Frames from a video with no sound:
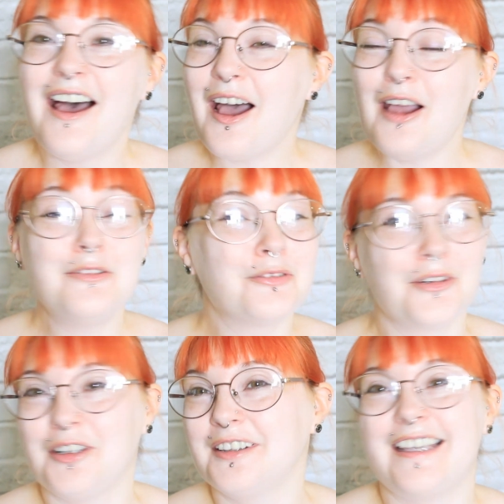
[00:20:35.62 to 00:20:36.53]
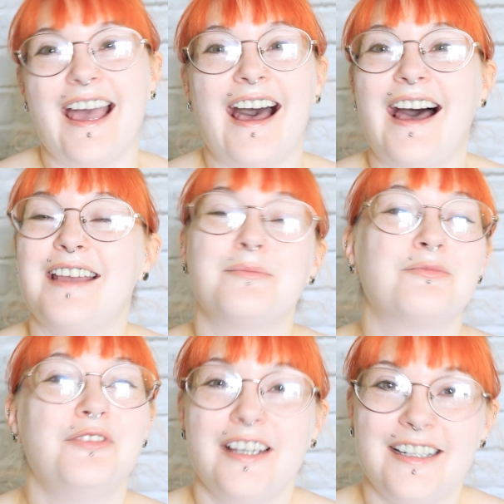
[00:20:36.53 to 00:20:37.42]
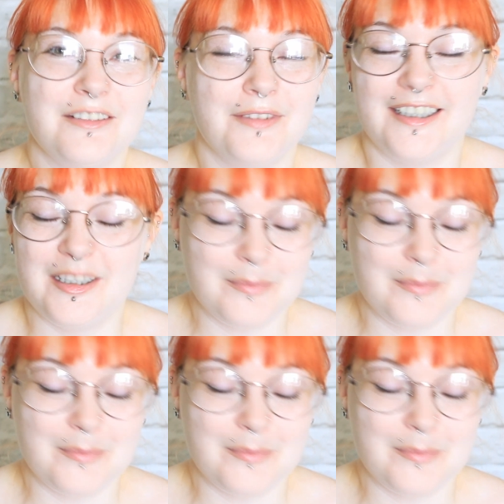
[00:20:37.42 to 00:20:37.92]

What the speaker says: Overall, yeah, I am really, really